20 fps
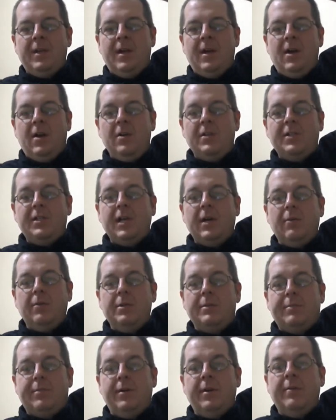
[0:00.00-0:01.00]
Her set
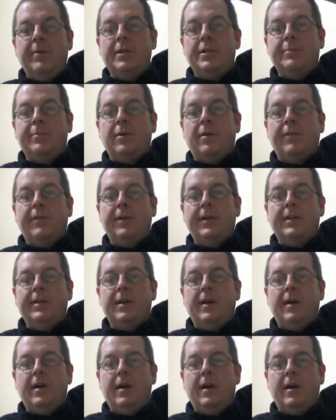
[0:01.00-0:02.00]
was pretty much perfect.
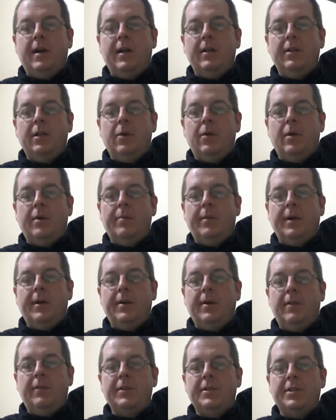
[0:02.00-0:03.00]
It lowered my
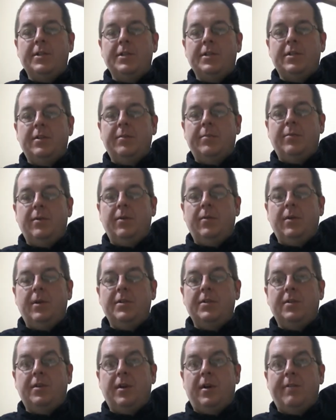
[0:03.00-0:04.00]
nervousness to the point where I
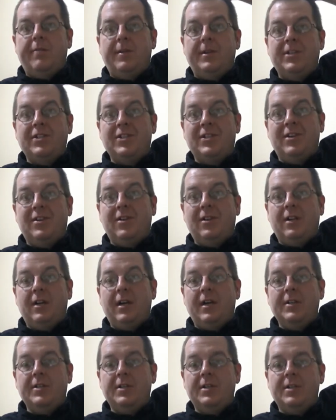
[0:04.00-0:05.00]
took off my
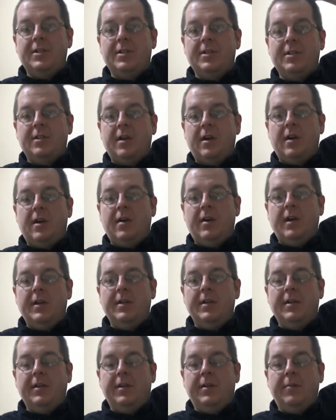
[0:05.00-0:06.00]
sunglasses. It
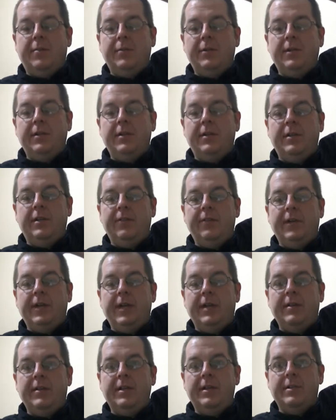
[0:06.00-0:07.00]
didn't completely
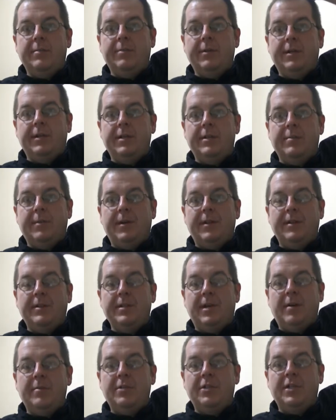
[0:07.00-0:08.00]
alleviate things because by the
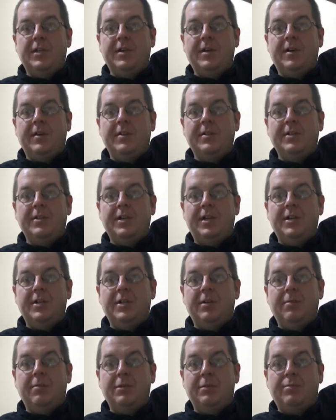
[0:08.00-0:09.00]
time she got on stage,
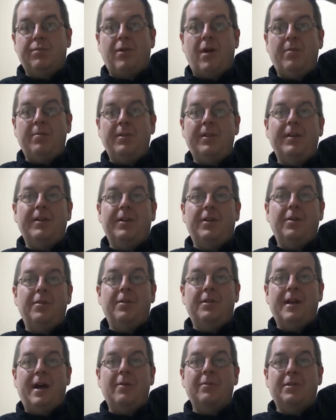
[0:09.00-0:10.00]
there was probably a good
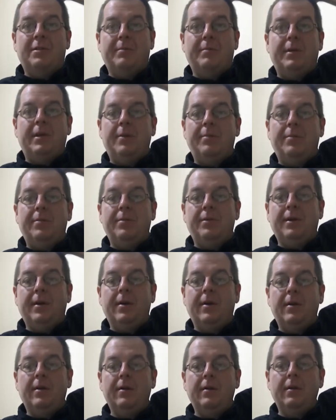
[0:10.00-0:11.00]
1,000 people there.